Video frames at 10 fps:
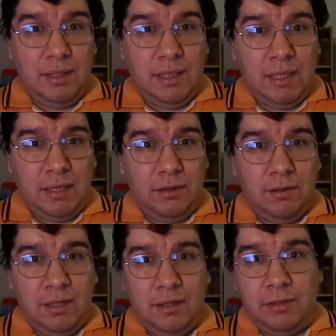And they got
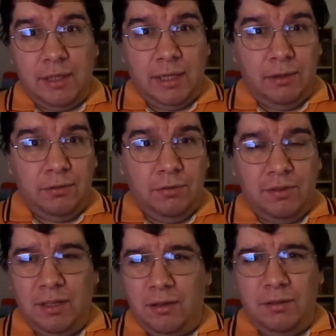all the other
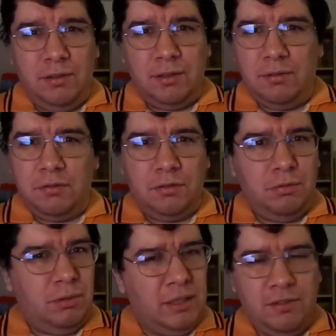characters. They all look
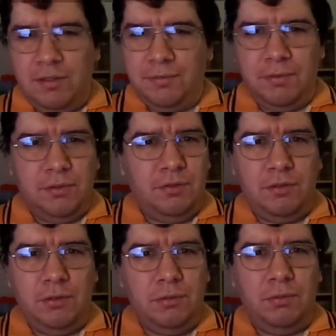quite different
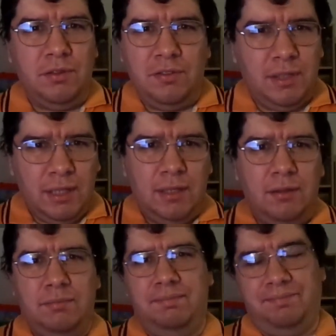too, once
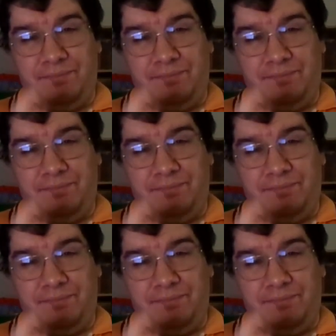again.